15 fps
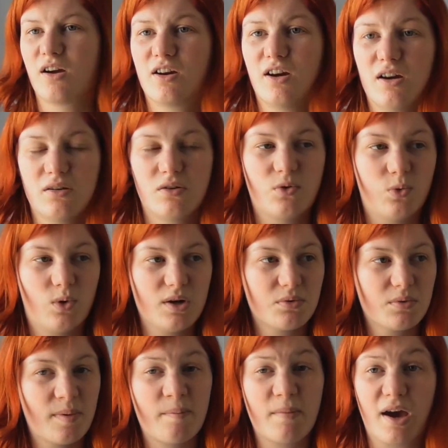I can't
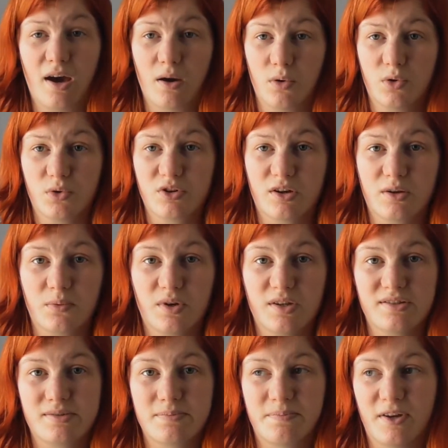quite remember how old I
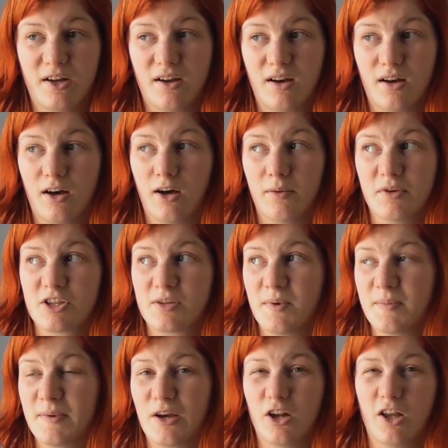was, but I must
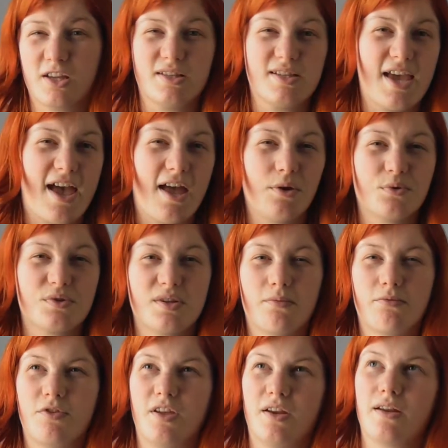have been about like 10 or
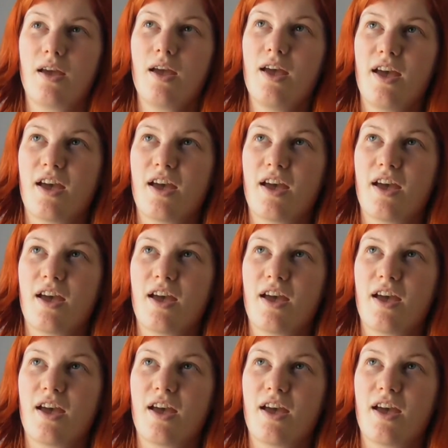something.